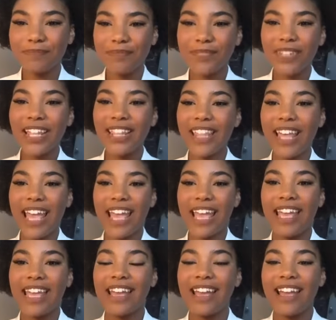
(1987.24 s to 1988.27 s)

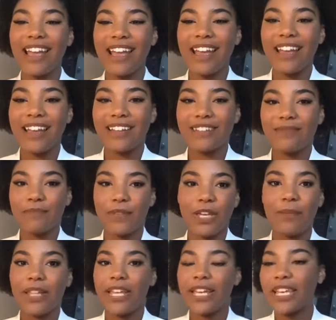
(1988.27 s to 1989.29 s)
They could
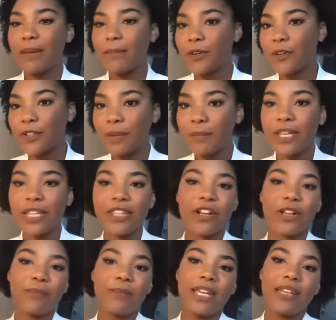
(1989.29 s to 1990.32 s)
be like chemical dumping. There
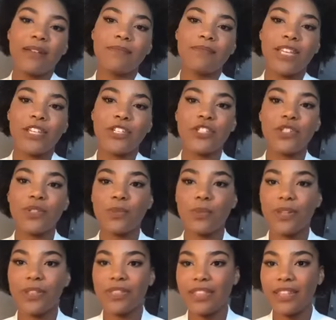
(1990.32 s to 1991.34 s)
could be issues
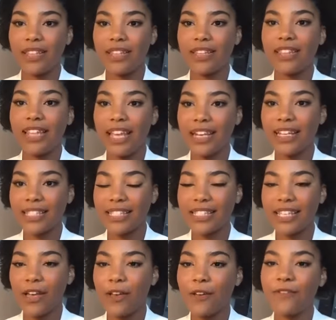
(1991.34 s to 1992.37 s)
with the land
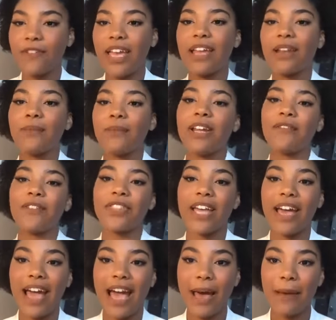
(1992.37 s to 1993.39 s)
itself, and whenever
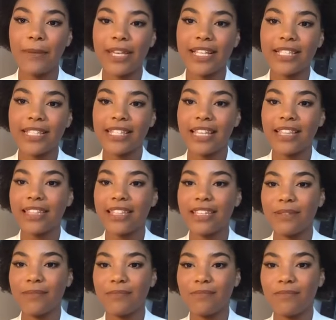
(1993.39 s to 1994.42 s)
that happens and
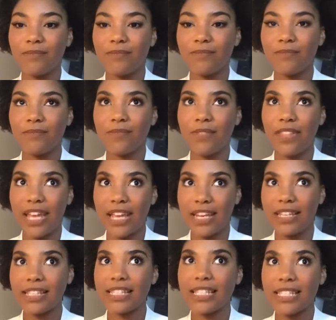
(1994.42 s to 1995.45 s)
the
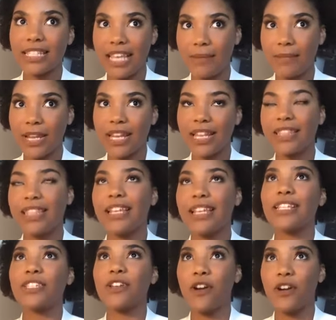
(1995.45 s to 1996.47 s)
land is contaminated, then
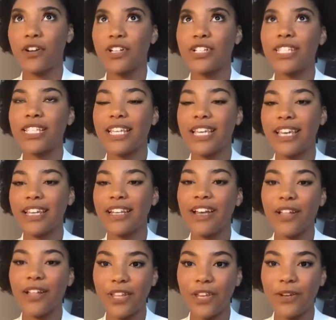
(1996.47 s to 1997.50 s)
it's harder to get
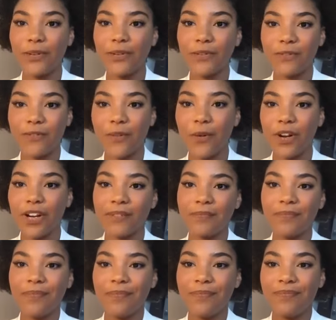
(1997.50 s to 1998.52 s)
a loan
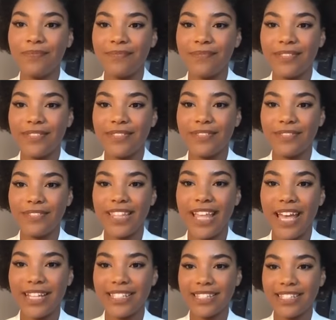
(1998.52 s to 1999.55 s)
for
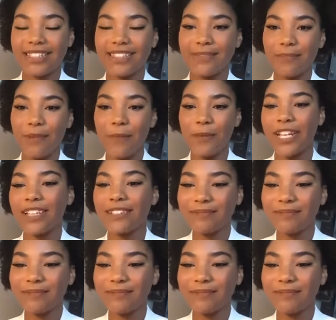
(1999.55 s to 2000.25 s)
that property.